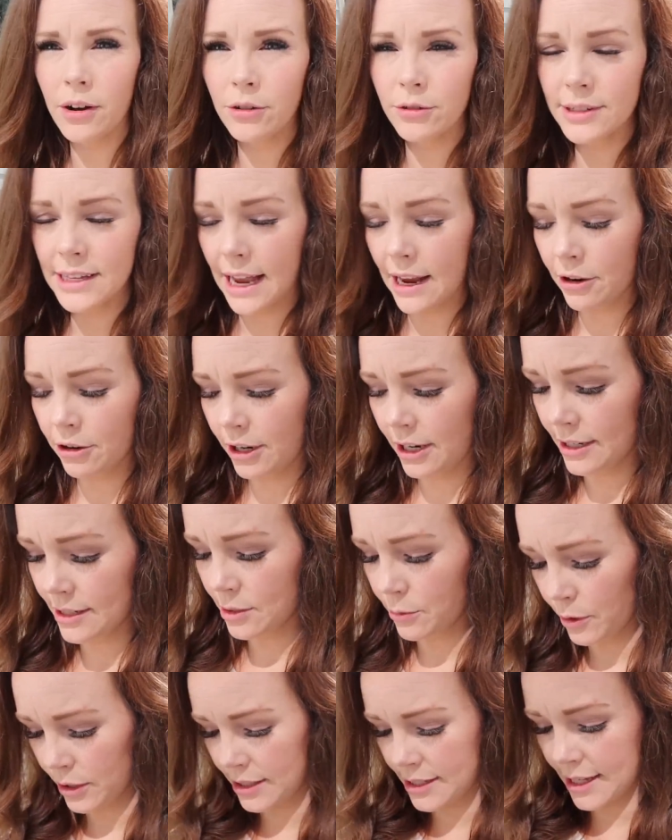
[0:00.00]
Uncle Zachary is
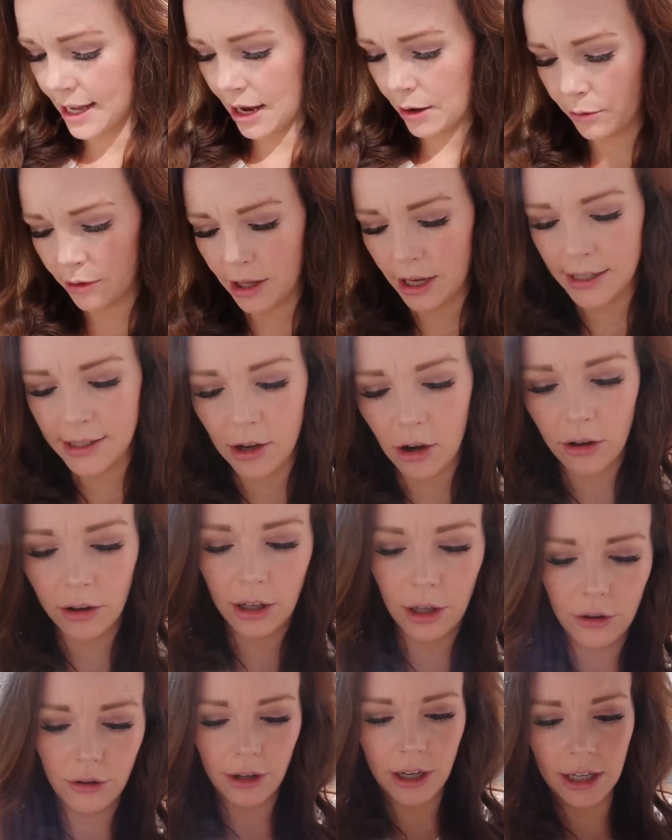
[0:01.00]
the one staying with us. All
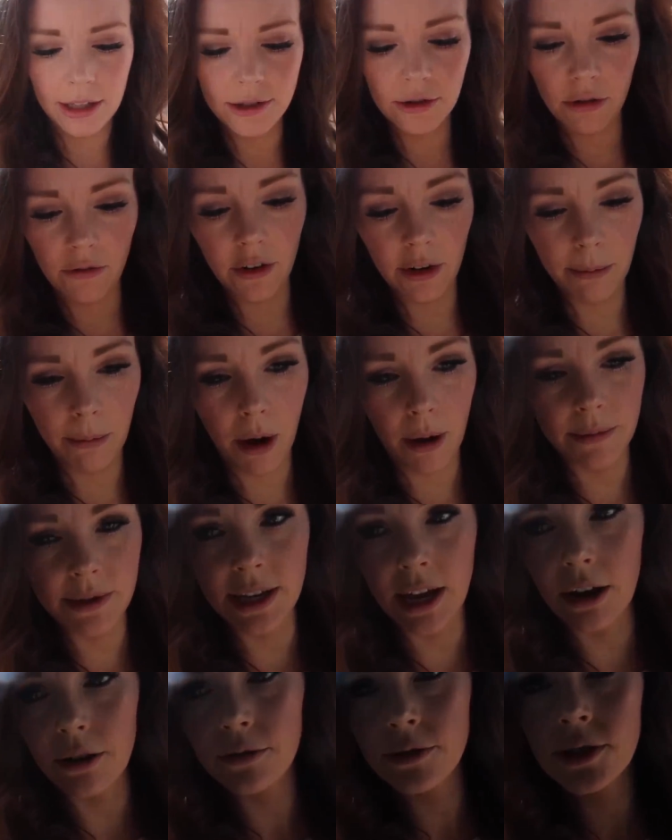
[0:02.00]
the other kids are over at Mom's
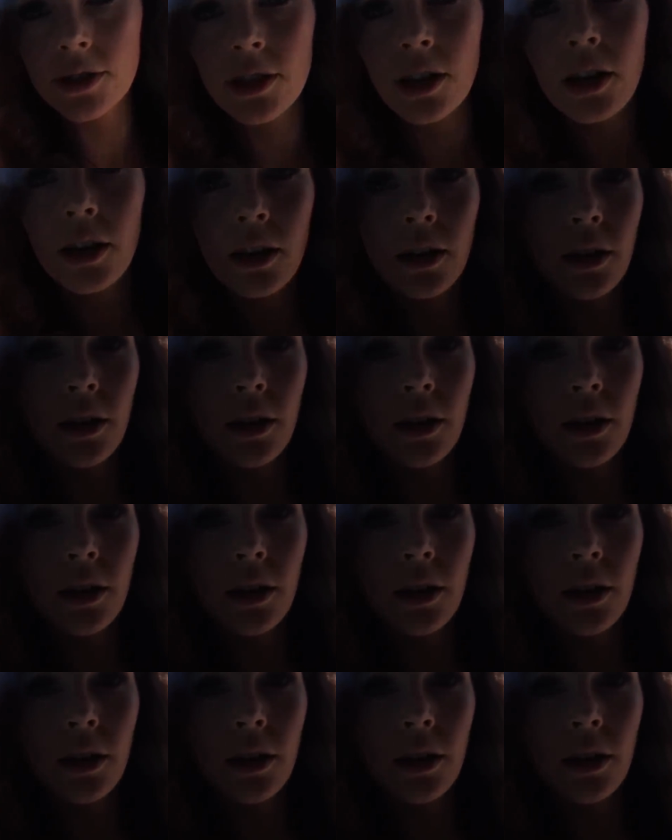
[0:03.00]
house.